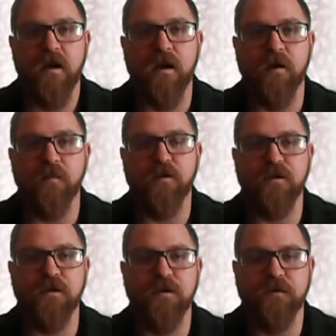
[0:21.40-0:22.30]

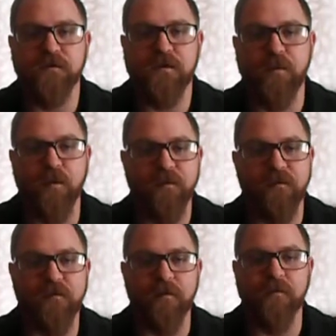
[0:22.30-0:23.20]
Her support
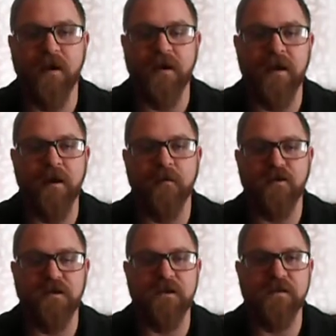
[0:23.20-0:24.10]
system right now,
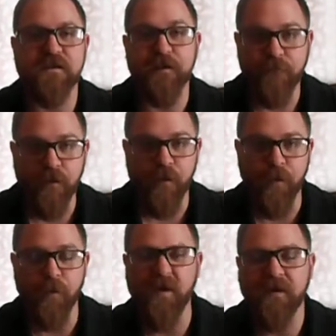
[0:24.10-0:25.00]
she does live
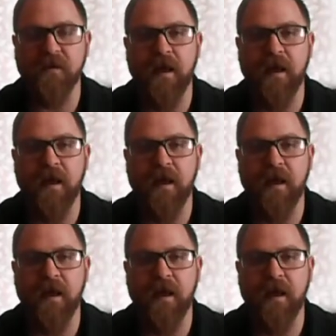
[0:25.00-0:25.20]
alone.